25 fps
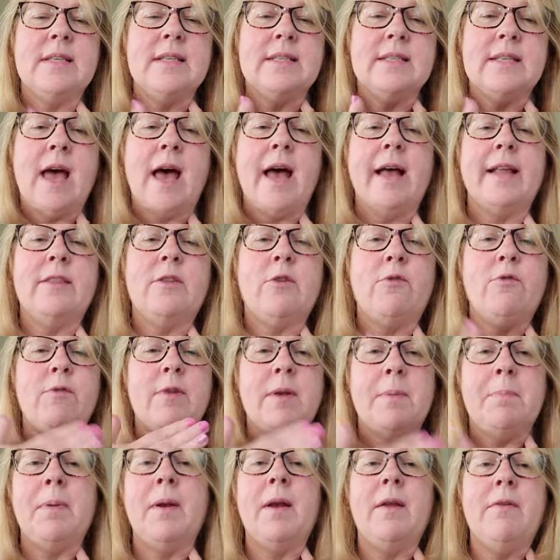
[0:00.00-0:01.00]
it's had the
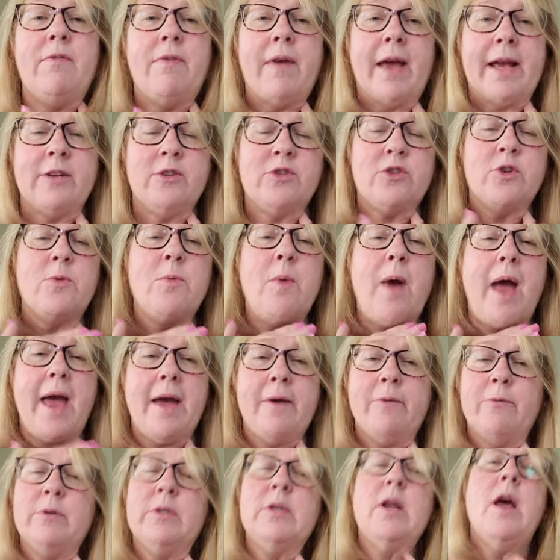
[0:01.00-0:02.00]
ripple effect
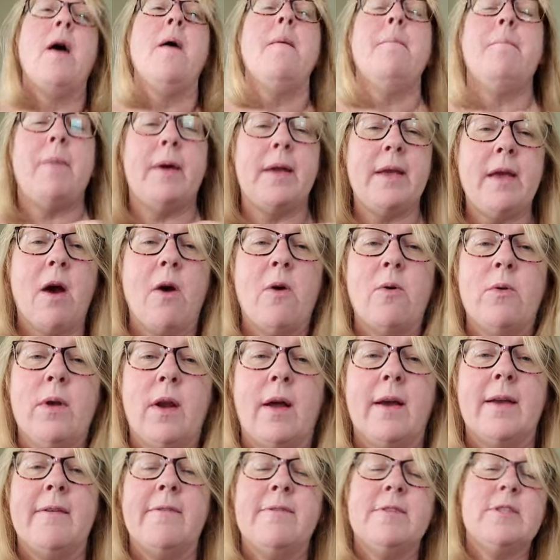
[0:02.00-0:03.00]
throughout my whole
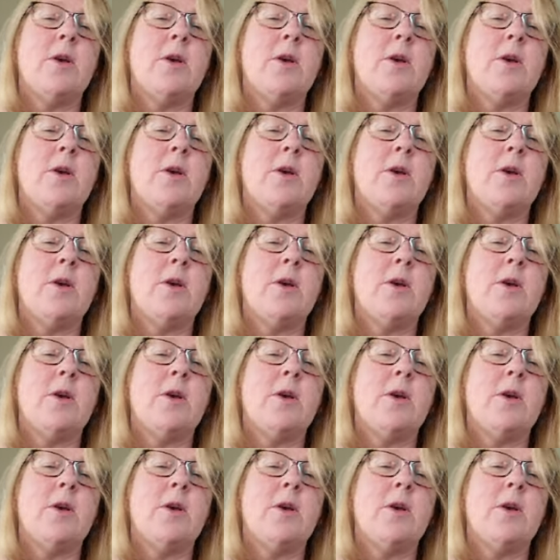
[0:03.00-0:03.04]
life.